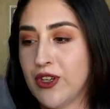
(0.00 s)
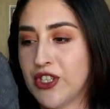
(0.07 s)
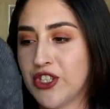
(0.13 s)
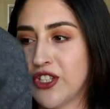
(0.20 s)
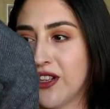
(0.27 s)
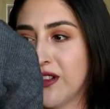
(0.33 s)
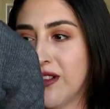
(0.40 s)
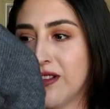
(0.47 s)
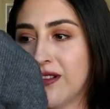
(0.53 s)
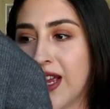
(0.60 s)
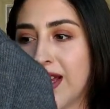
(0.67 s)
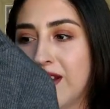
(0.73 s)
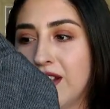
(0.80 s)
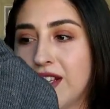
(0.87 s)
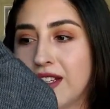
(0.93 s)
which
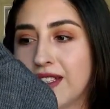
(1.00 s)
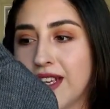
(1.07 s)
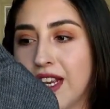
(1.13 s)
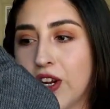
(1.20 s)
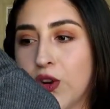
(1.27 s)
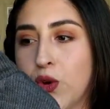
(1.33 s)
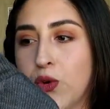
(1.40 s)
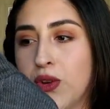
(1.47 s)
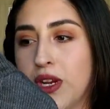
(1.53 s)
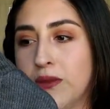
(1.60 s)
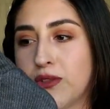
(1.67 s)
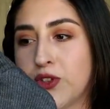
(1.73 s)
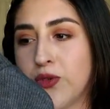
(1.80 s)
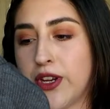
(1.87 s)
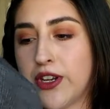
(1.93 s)
kind of looks like
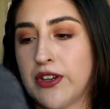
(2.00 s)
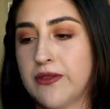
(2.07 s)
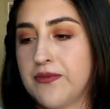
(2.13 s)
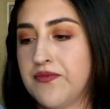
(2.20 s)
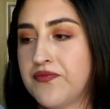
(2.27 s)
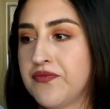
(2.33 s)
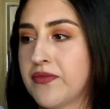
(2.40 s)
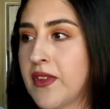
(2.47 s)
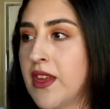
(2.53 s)
grown-up sweater